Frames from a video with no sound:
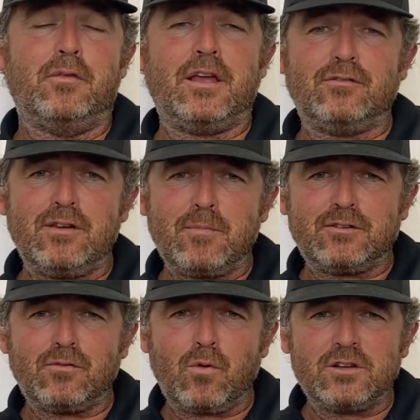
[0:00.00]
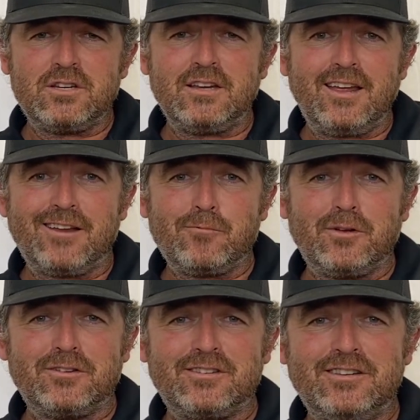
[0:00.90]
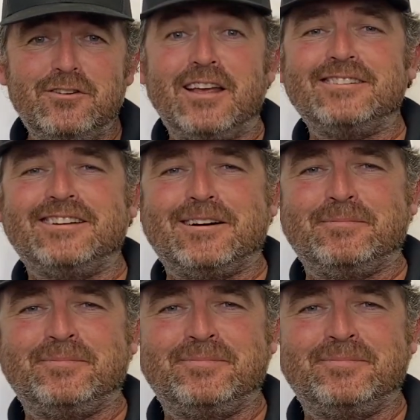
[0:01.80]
Thanks very much for watching, and we'll see you next time.